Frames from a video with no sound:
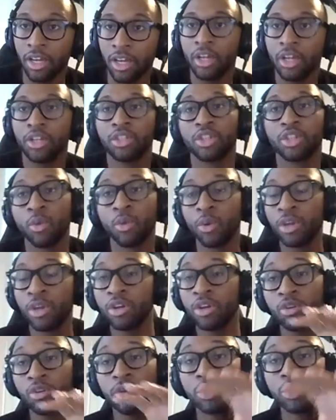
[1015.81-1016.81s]
So what you're
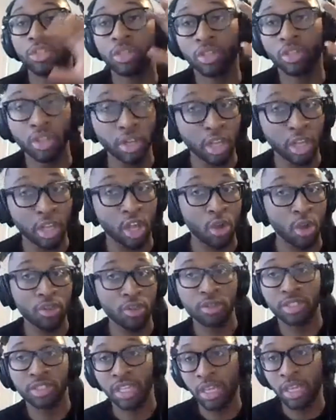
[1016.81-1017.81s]
going to do is you're going to go to
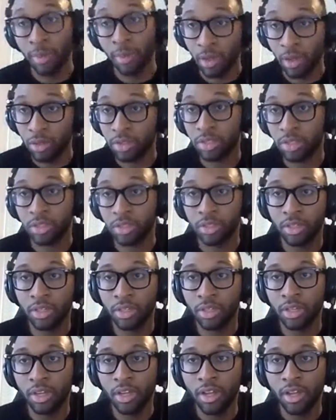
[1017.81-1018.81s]
those emails
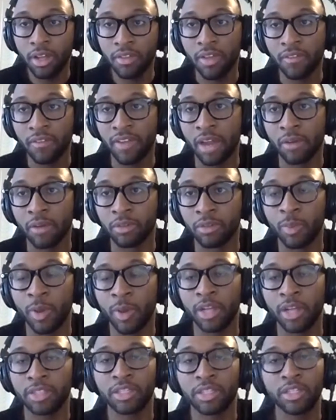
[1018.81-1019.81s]
that have got
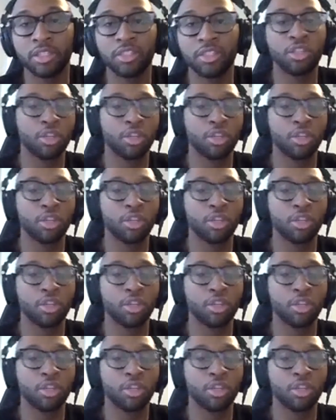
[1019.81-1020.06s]
responses.